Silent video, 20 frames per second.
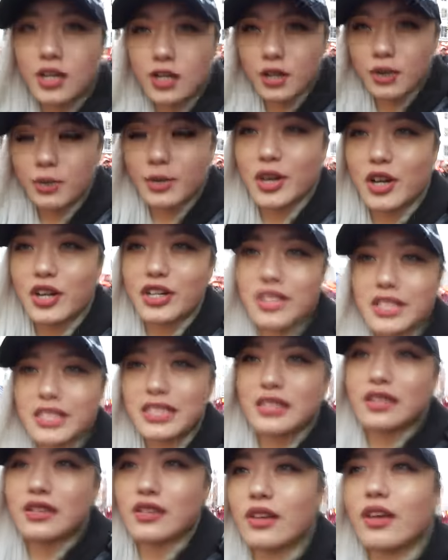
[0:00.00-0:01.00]
To be
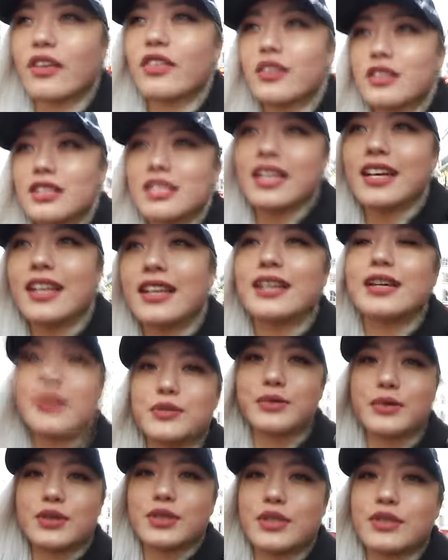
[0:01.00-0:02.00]
honest, the salad
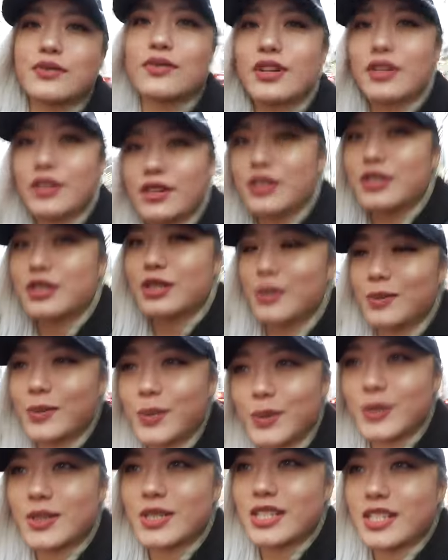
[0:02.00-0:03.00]
was very
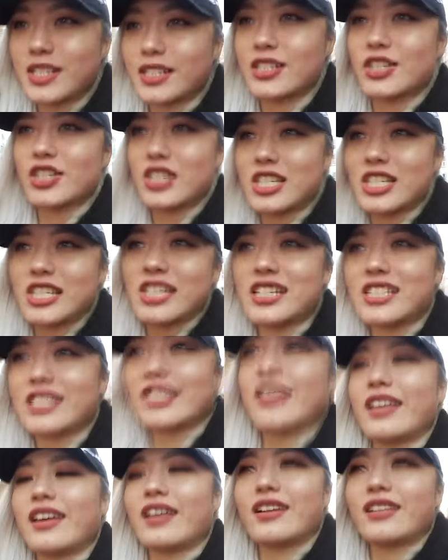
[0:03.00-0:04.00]
disappointing. It just
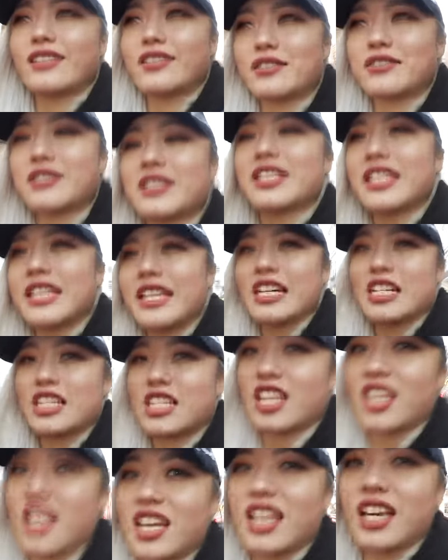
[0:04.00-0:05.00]
tasted like literally
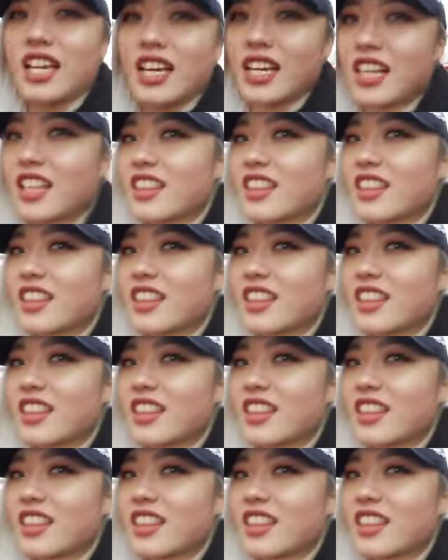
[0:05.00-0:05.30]
nothing.